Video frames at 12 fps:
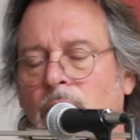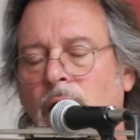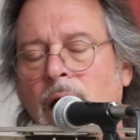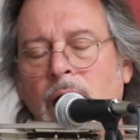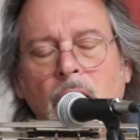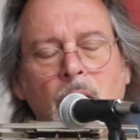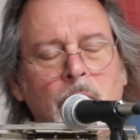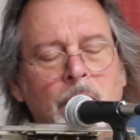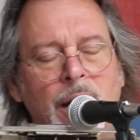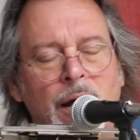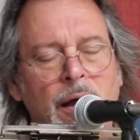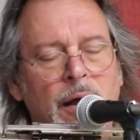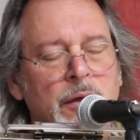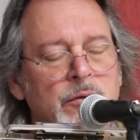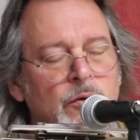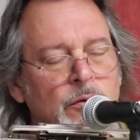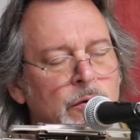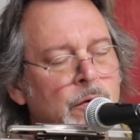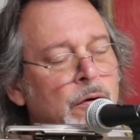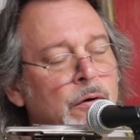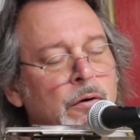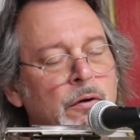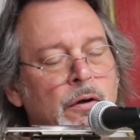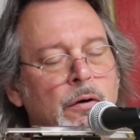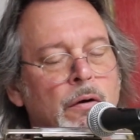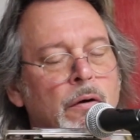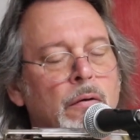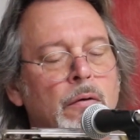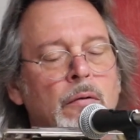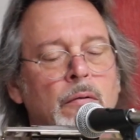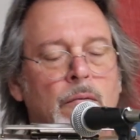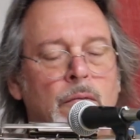I'll mine your coal